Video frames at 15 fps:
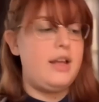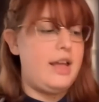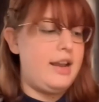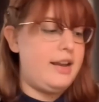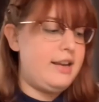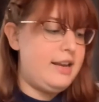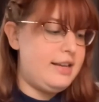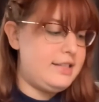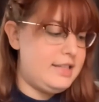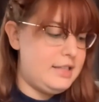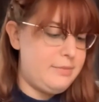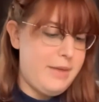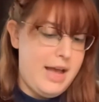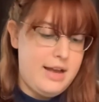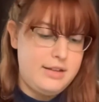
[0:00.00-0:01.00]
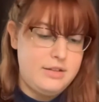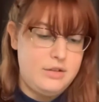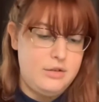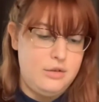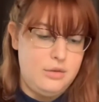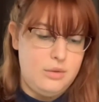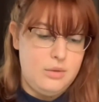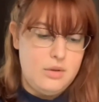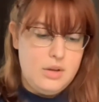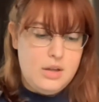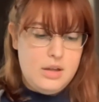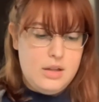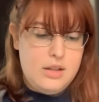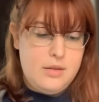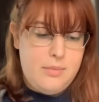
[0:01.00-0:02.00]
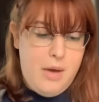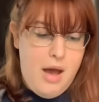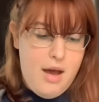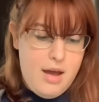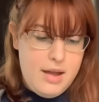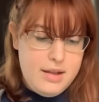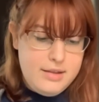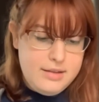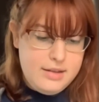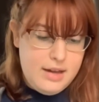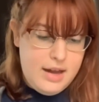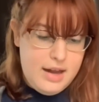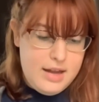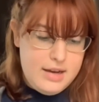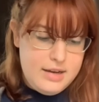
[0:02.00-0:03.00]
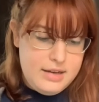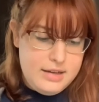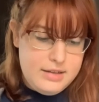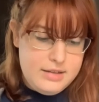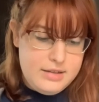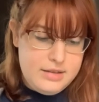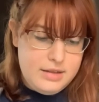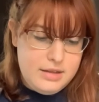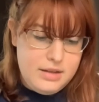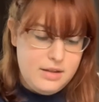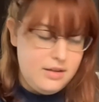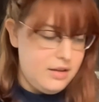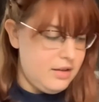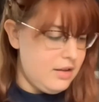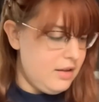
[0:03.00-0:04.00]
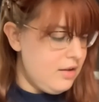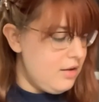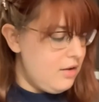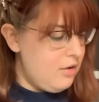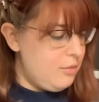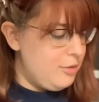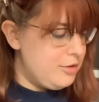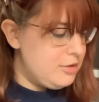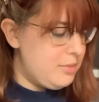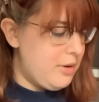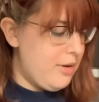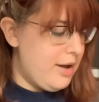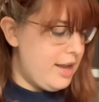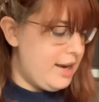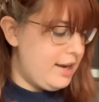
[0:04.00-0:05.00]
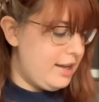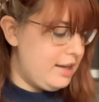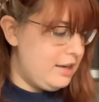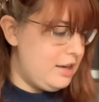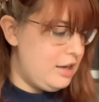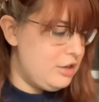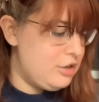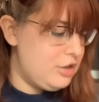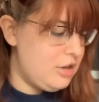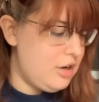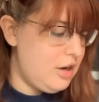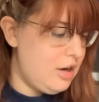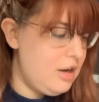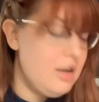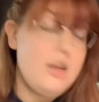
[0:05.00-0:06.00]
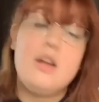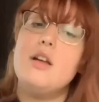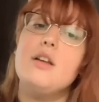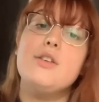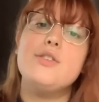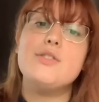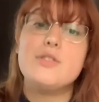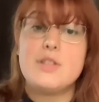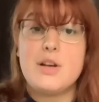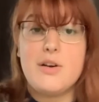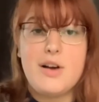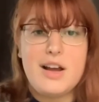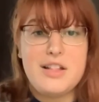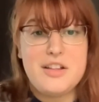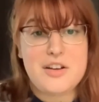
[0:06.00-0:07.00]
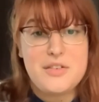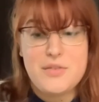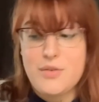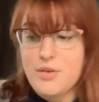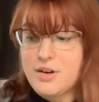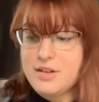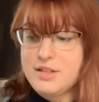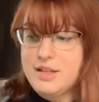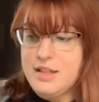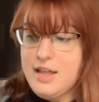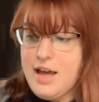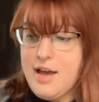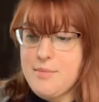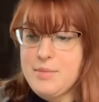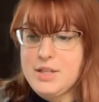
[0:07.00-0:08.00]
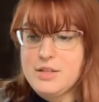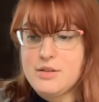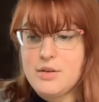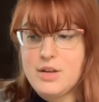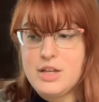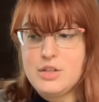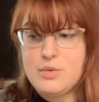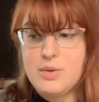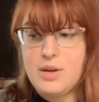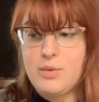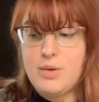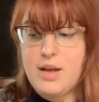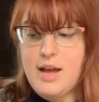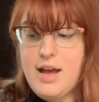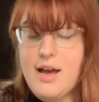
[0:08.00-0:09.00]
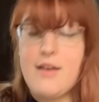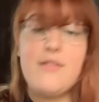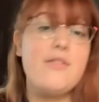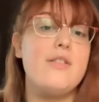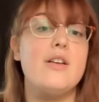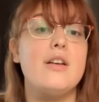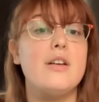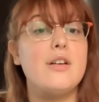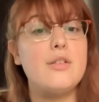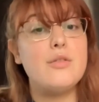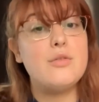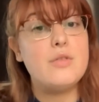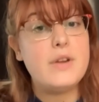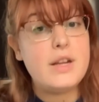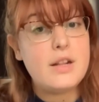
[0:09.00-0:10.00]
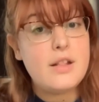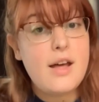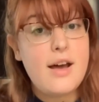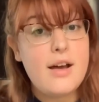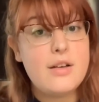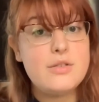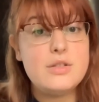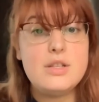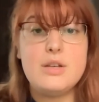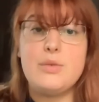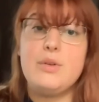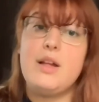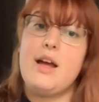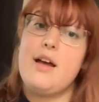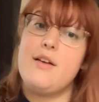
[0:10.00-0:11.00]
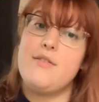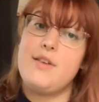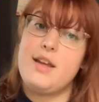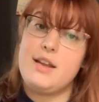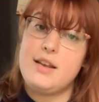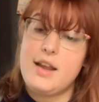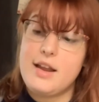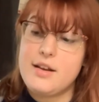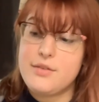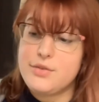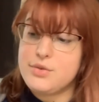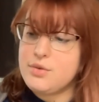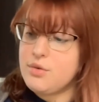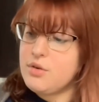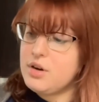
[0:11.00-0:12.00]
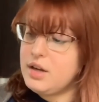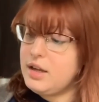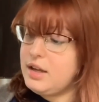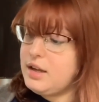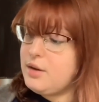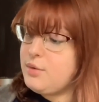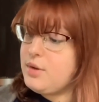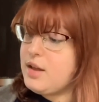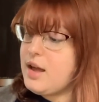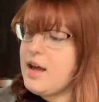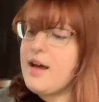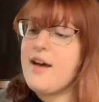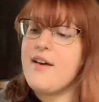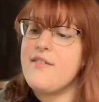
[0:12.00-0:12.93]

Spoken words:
connects us back to the pond and is almost poetic in nature. So I look forward to that. But so each week we'll have read-alouds, it will have a native story, it will have